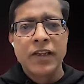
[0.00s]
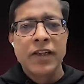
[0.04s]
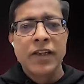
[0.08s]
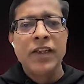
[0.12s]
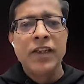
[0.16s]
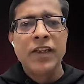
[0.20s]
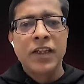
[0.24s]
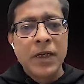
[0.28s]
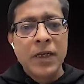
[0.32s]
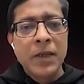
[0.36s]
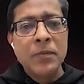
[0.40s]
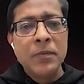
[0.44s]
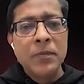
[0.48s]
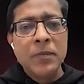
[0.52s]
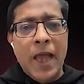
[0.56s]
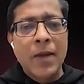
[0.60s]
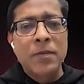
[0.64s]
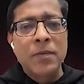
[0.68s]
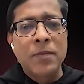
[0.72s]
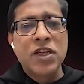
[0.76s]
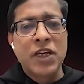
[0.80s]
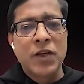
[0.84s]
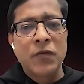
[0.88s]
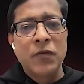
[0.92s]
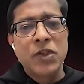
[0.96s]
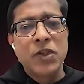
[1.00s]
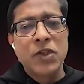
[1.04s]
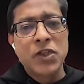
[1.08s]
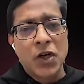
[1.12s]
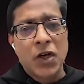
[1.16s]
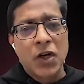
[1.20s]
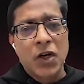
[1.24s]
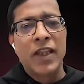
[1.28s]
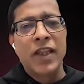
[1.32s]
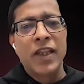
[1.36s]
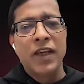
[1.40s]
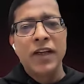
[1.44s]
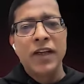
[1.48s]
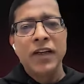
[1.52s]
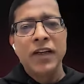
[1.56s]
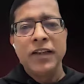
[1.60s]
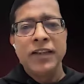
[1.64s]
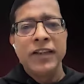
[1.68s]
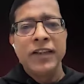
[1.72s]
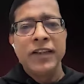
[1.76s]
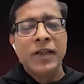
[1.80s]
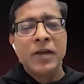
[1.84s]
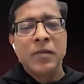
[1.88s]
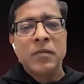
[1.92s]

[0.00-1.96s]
The term app chain was not there,